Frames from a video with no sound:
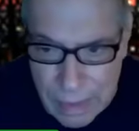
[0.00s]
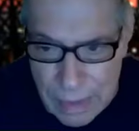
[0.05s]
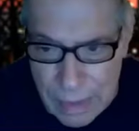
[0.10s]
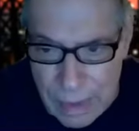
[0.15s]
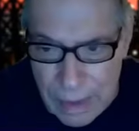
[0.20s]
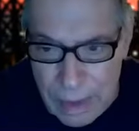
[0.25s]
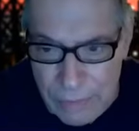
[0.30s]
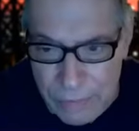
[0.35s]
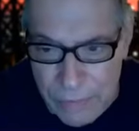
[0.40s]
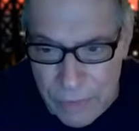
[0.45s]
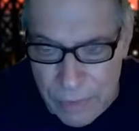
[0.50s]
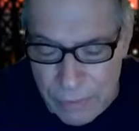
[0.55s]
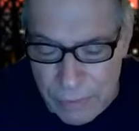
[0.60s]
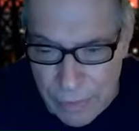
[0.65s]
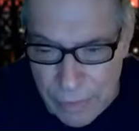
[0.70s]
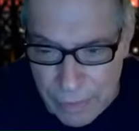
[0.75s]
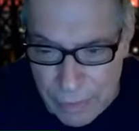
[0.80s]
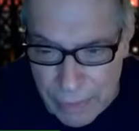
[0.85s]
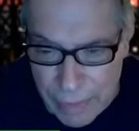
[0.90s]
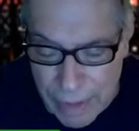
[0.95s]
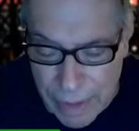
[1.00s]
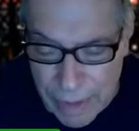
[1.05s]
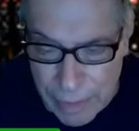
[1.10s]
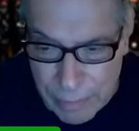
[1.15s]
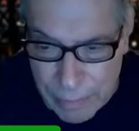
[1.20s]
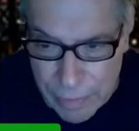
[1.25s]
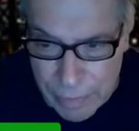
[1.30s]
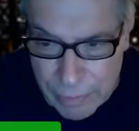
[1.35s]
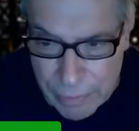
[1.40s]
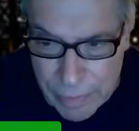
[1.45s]
I feel very
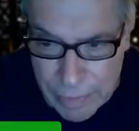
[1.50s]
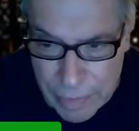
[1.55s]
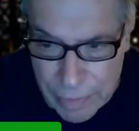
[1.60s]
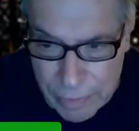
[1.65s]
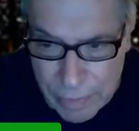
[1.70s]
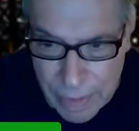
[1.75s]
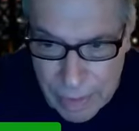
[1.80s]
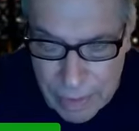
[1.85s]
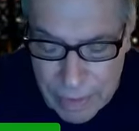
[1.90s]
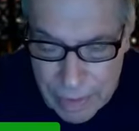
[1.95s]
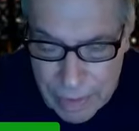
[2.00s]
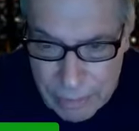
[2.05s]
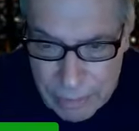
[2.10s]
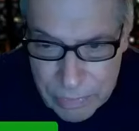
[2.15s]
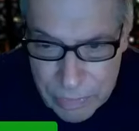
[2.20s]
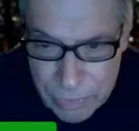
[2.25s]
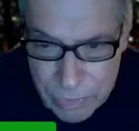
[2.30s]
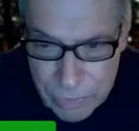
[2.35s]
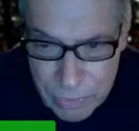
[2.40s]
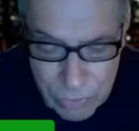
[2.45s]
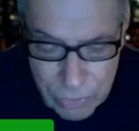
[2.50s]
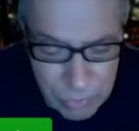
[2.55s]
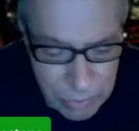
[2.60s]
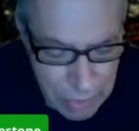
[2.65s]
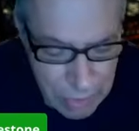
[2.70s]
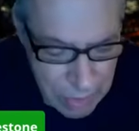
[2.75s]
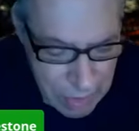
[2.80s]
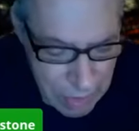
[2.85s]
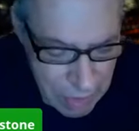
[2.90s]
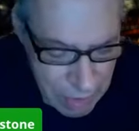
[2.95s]
ambivalent about him too.
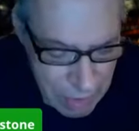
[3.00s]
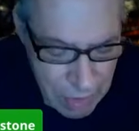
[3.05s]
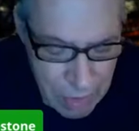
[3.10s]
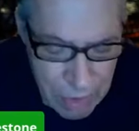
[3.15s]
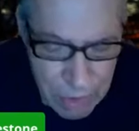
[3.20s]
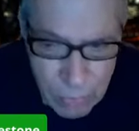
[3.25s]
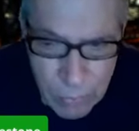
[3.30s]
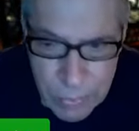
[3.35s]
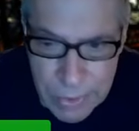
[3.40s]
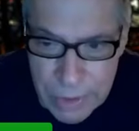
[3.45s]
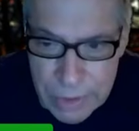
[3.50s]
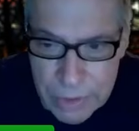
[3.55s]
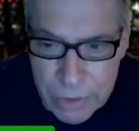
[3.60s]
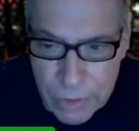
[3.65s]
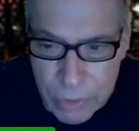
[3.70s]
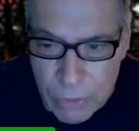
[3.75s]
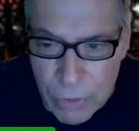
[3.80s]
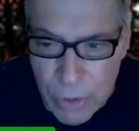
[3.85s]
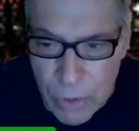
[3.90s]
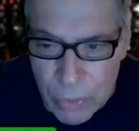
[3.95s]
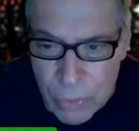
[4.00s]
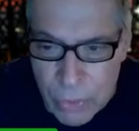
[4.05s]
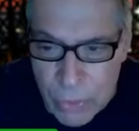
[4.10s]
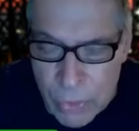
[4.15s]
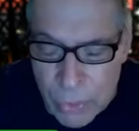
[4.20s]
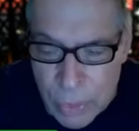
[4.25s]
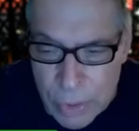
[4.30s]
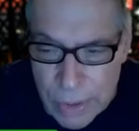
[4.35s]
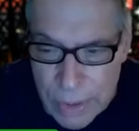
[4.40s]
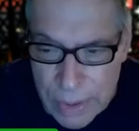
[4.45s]
We need to grow new
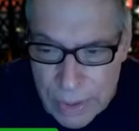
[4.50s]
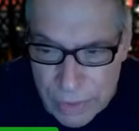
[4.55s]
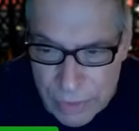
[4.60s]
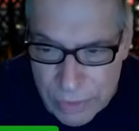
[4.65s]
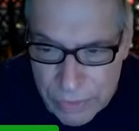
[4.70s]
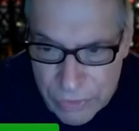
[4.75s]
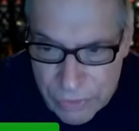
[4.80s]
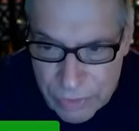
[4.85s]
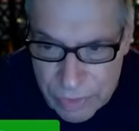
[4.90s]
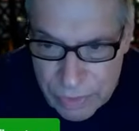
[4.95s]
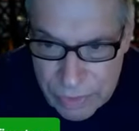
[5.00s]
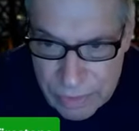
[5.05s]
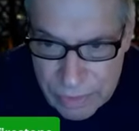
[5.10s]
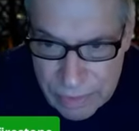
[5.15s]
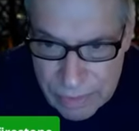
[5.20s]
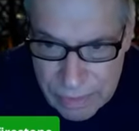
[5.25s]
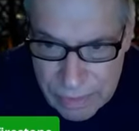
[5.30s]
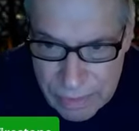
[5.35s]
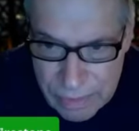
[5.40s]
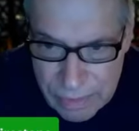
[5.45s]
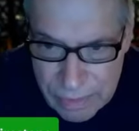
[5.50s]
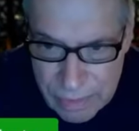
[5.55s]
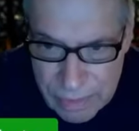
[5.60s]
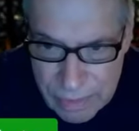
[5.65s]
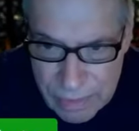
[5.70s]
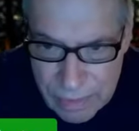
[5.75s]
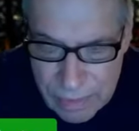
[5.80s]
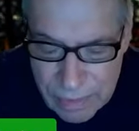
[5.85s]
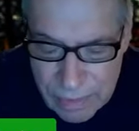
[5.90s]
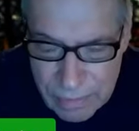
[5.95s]
leaders.
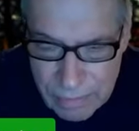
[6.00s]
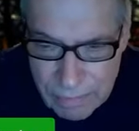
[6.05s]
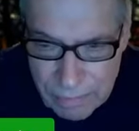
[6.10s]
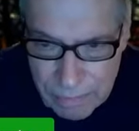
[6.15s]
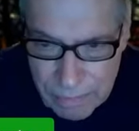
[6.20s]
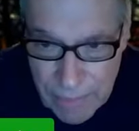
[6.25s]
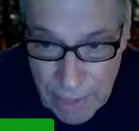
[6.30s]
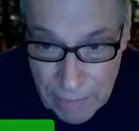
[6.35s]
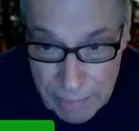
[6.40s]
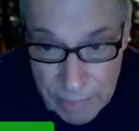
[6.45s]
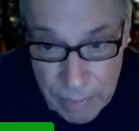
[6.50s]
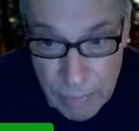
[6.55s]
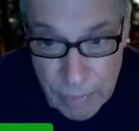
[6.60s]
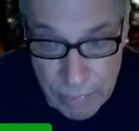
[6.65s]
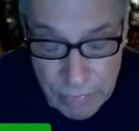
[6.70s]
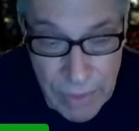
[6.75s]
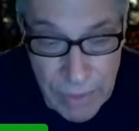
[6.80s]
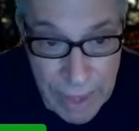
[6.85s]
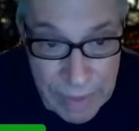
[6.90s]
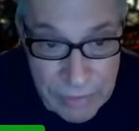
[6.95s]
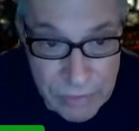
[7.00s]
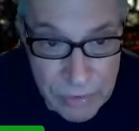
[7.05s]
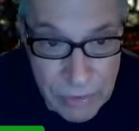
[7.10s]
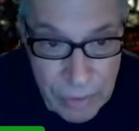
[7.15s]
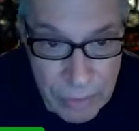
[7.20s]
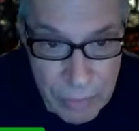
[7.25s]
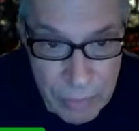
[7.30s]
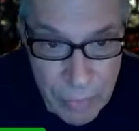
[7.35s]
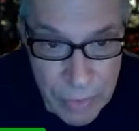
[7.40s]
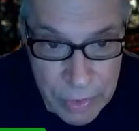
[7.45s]
I mean, we've got
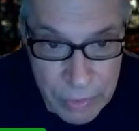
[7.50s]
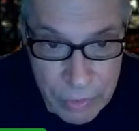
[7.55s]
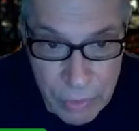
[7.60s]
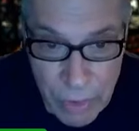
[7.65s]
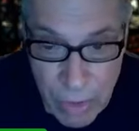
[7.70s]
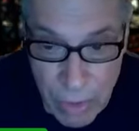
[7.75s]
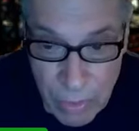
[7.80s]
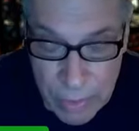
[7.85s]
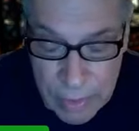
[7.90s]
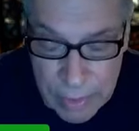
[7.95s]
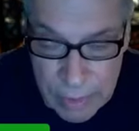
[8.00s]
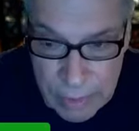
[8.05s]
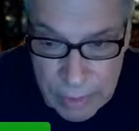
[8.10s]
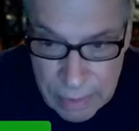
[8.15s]
some. We're growing.